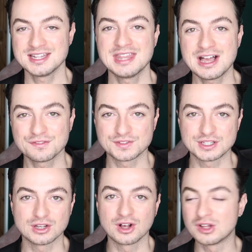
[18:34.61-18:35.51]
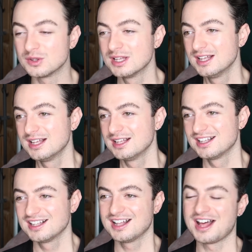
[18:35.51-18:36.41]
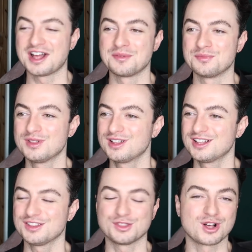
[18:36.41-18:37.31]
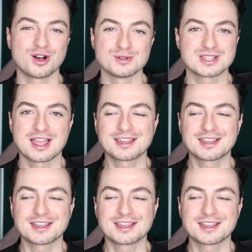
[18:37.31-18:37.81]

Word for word: in that video, um, the girl was